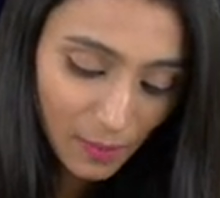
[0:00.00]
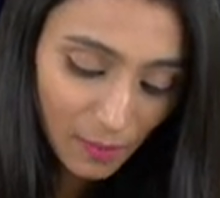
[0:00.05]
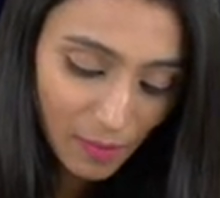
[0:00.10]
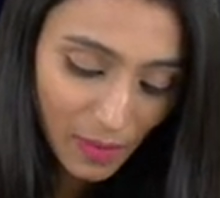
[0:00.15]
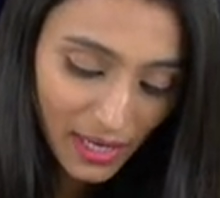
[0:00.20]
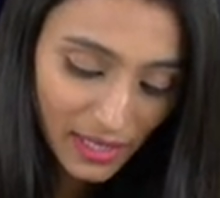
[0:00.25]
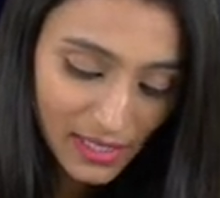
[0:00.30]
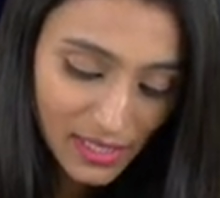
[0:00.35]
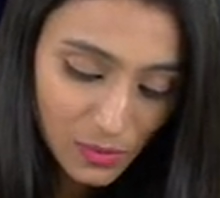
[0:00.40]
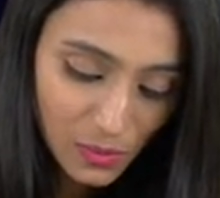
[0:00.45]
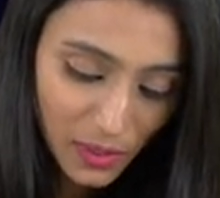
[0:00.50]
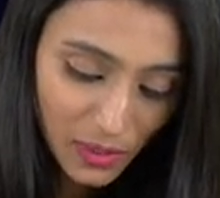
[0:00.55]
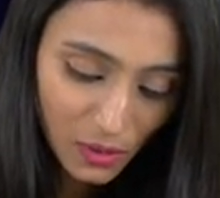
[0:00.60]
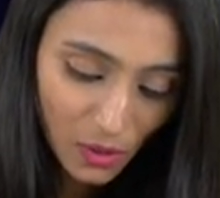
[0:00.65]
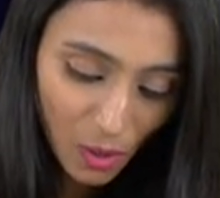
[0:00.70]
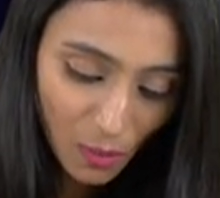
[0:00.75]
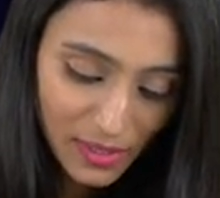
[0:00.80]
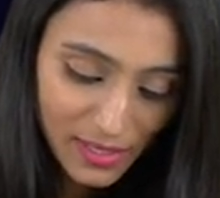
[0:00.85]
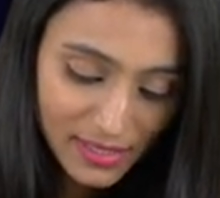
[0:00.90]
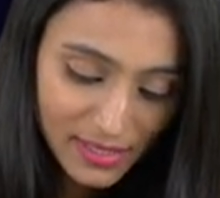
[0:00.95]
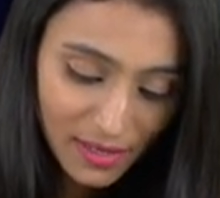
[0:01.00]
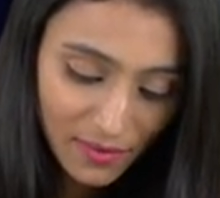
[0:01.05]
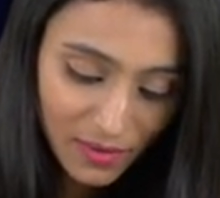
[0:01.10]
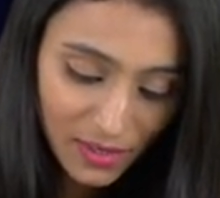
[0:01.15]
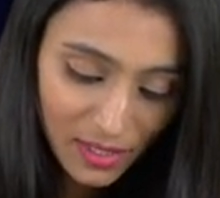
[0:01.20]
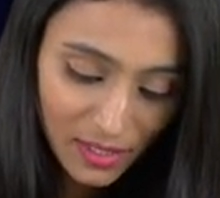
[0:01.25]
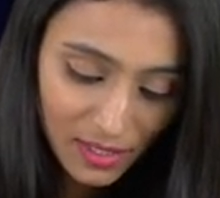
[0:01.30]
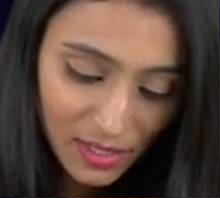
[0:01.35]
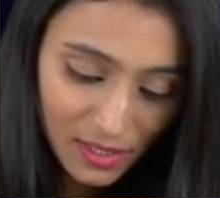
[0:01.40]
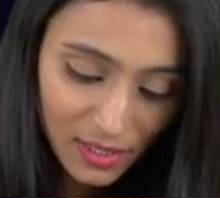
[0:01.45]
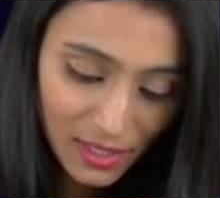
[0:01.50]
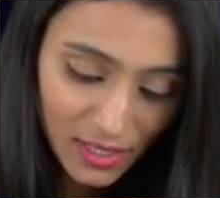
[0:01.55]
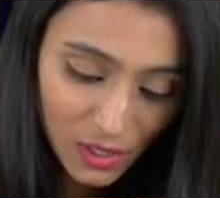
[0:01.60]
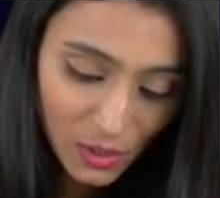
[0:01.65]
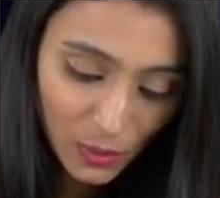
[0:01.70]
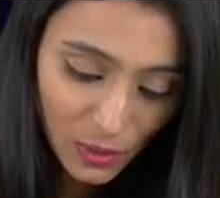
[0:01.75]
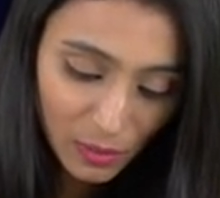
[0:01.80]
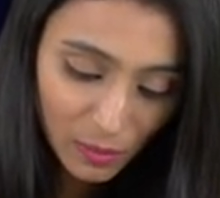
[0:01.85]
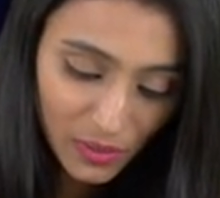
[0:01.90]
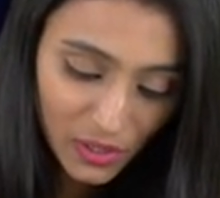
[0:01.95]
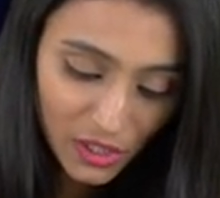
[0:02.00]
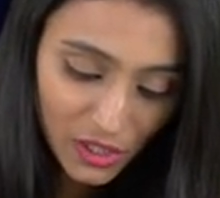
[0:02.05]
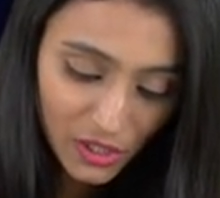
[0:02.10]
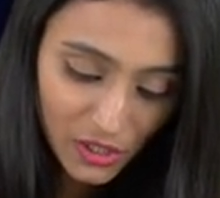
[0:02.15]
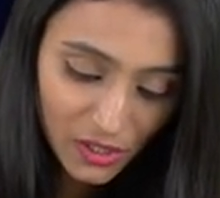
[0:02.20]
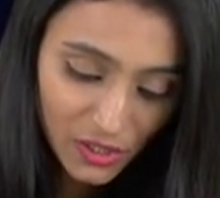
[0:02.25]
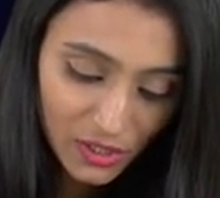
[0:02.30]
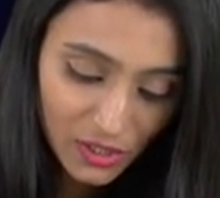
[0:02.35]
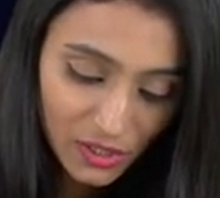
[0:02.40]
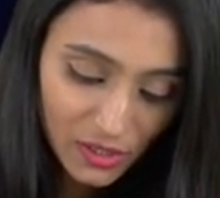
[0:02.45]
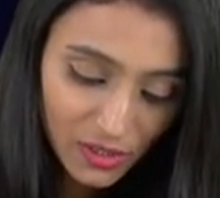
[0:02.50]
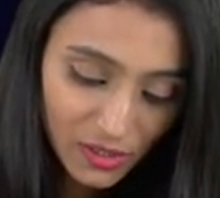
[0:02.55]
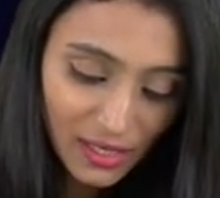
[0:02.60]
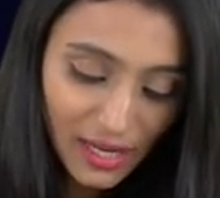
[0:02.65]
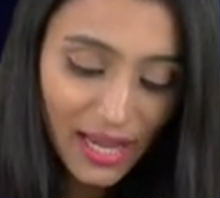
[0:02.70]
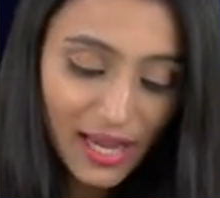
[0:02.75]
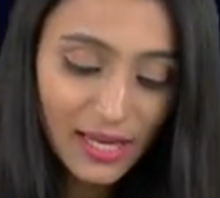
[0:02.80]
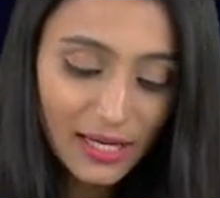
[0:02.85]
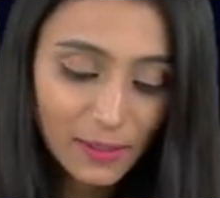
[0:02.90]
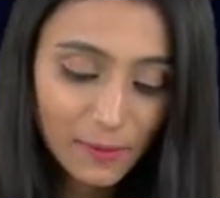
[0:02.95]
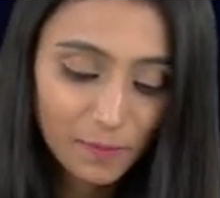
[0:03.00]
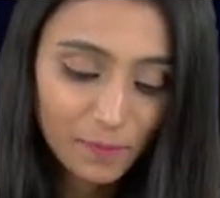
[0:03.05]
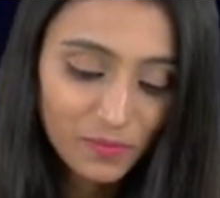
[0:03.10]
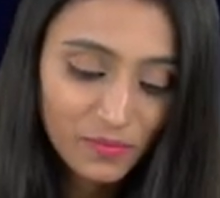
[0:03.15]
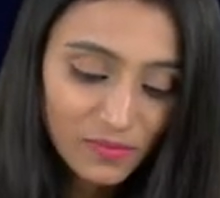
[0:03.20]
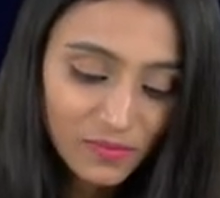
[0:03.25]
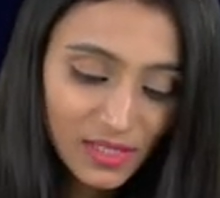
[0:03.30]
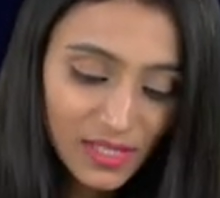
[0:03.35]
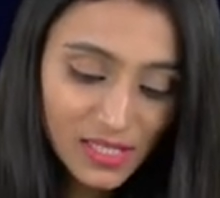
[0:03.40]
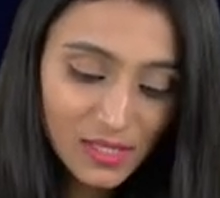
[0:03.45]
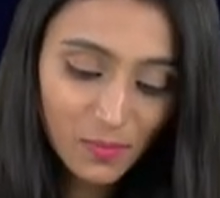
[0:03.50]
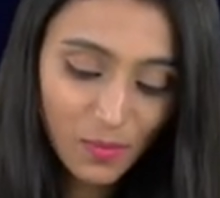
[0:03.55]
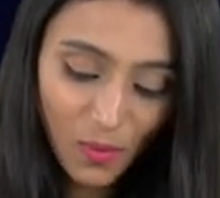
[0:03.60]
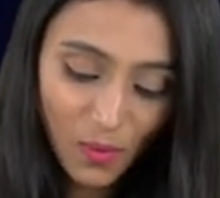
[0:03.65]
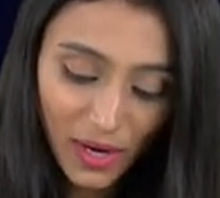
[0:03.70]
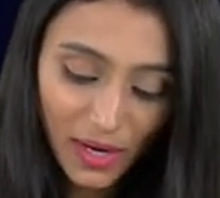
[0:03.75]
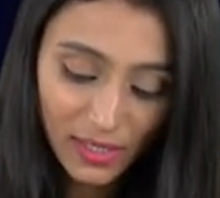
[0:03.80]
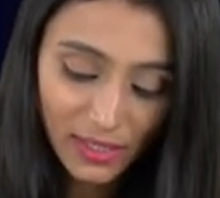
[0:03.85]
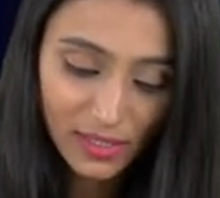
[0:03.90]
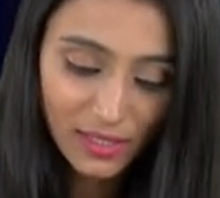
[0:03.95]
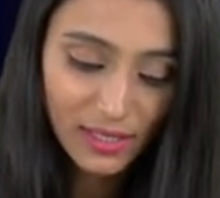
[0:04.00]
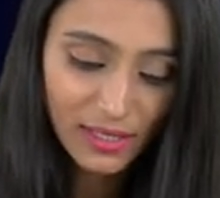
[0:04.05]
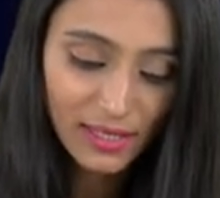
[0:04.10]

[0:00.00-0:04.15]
minus one comma seven. It will be here, right? This point.